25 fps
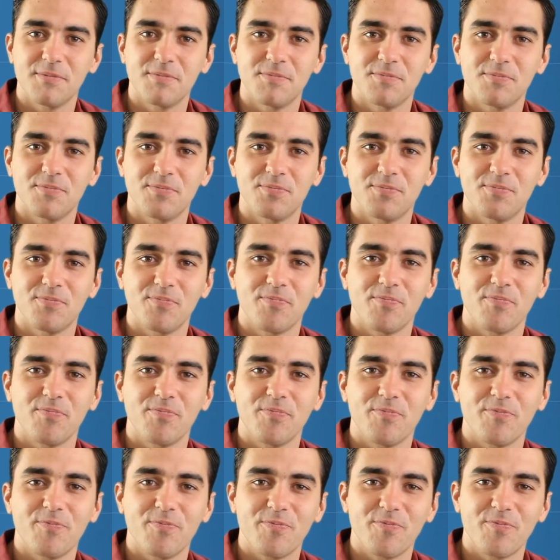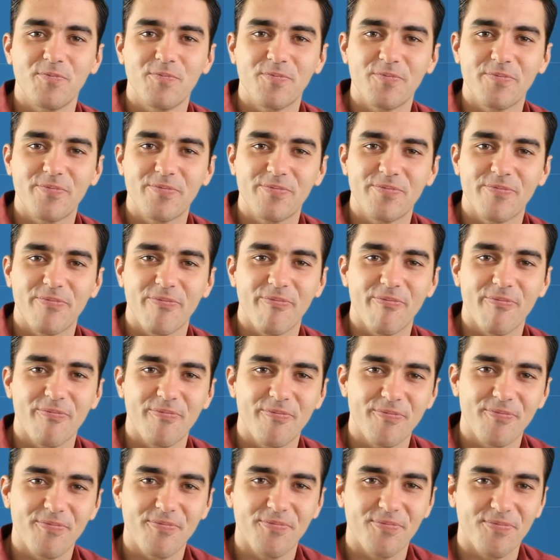
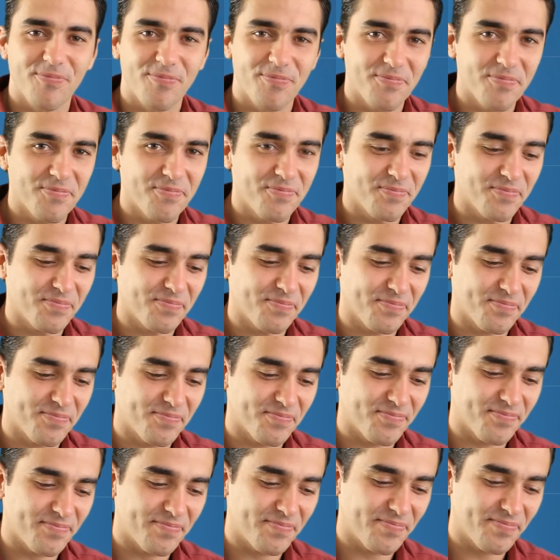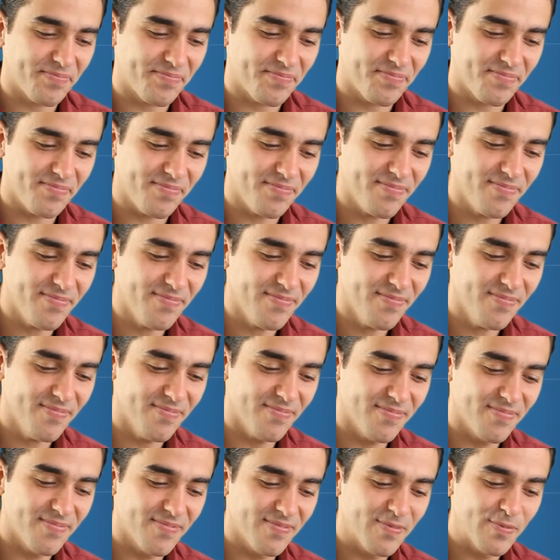
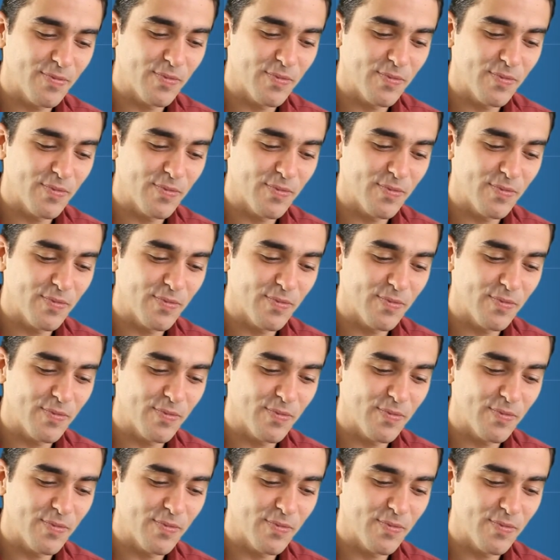No one is speaking in this clip.